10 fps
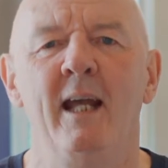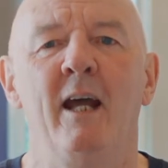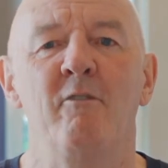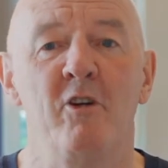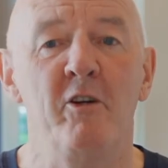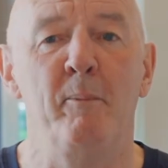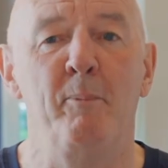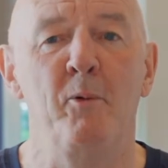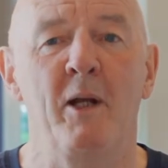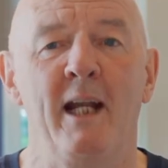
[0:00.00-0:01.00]
And very
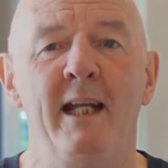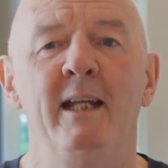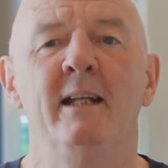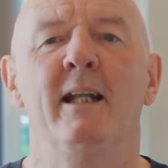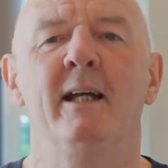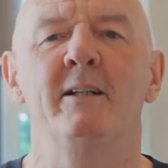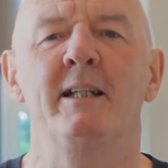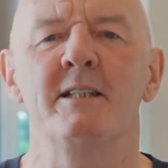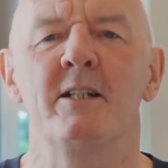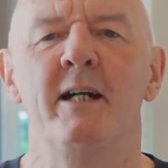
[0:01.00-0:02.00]
importantly, they are
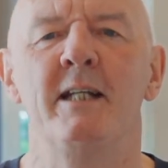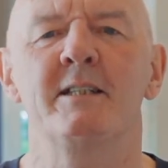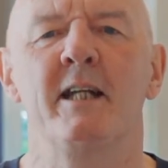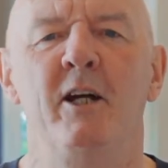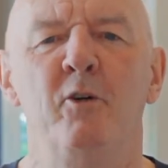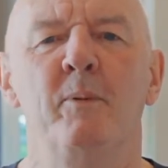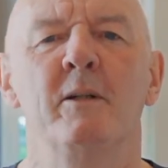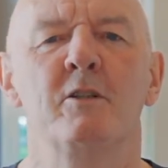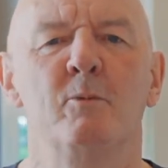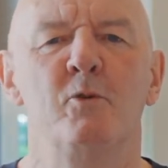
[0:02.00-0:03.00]
designed to
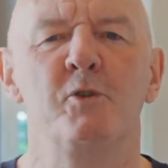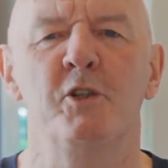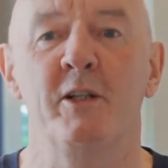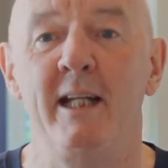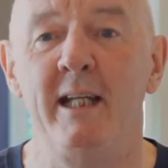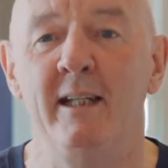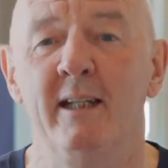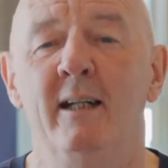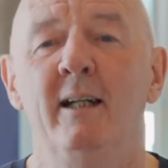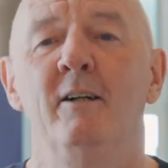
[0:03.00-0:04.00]
help toward your need
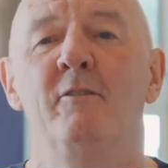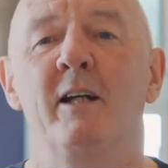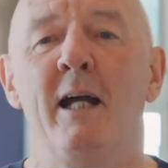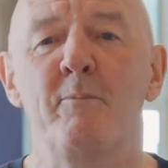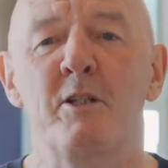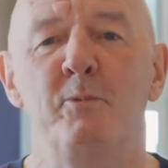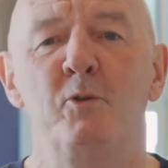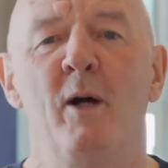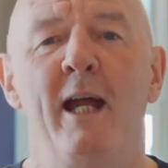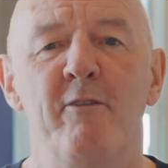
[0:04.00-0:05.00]
for
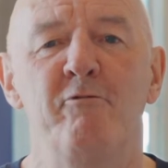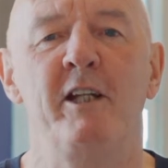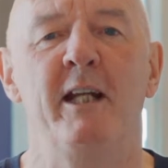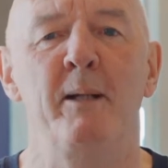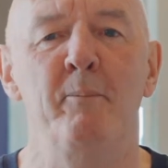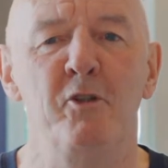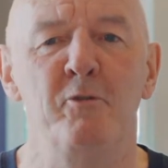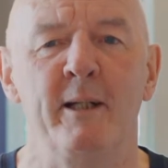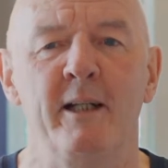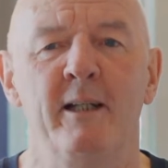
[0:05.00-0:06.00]
comfortable everyday
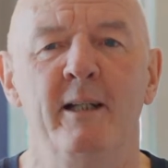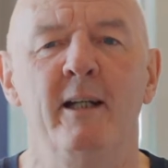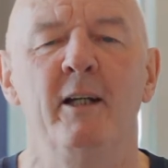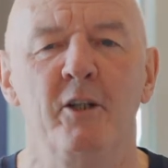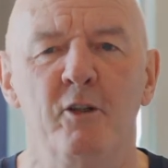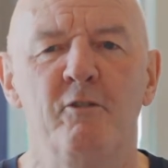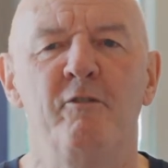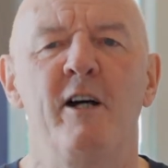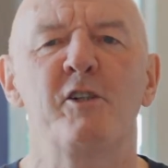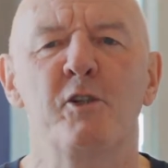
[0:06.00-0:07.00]
movement, your
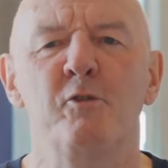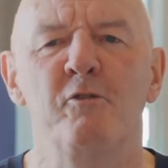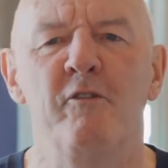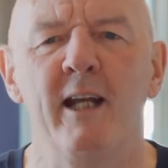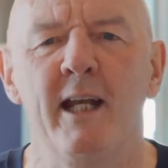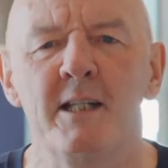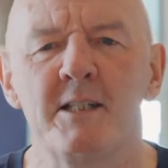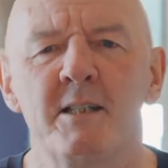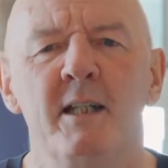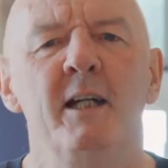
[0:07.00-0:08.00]
functional fitness